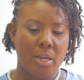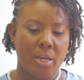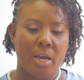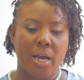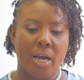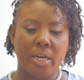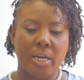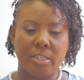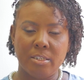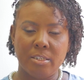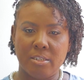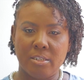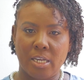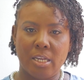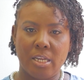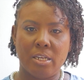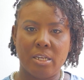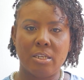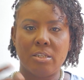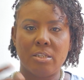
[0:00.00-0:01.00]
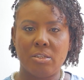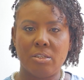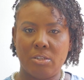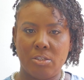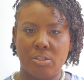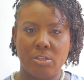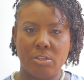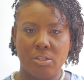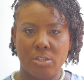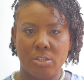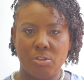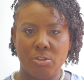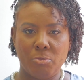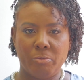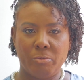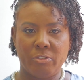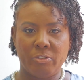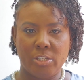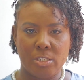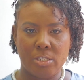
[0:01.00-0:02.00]
And then you
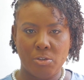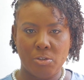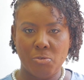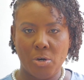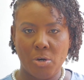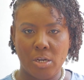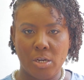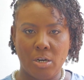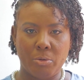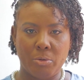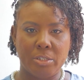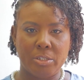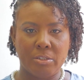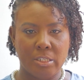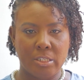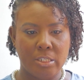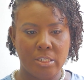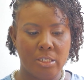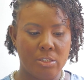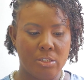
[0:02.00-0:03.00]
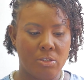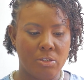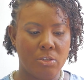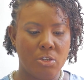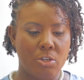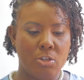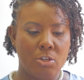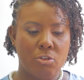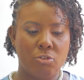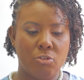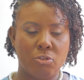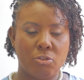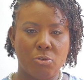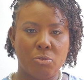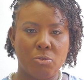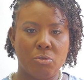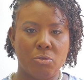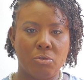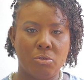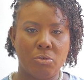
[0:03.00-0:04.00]
allow it to heal.
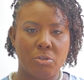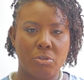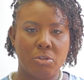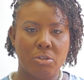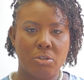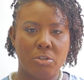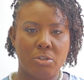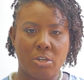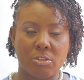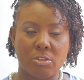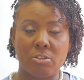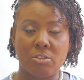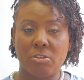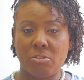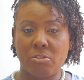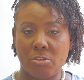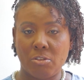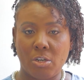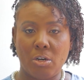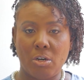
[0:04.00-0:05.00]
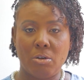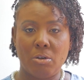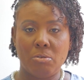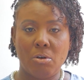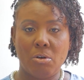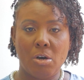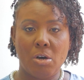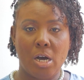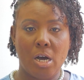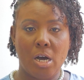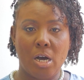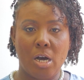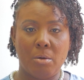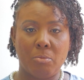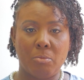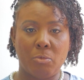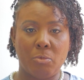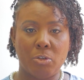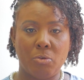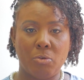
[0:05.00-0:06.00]
So doctors now
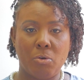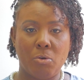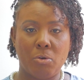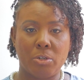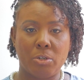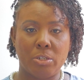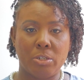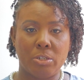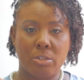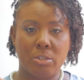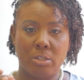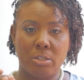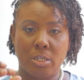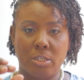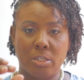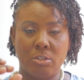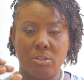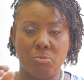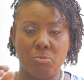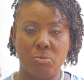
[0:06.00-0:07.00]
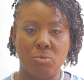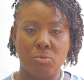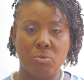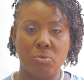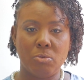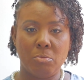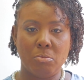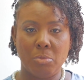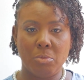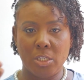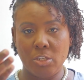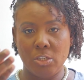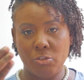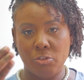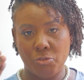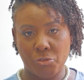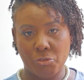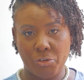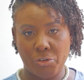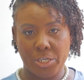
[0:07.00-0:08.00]
would order that the wound be
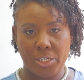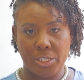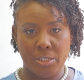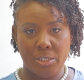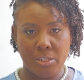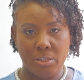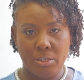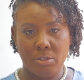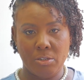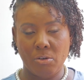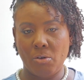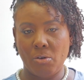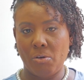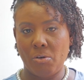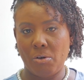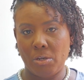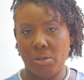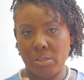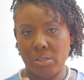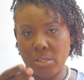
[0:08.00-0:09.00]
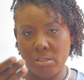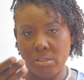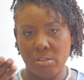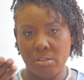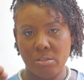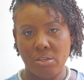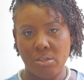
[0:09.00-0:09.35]
drained, all the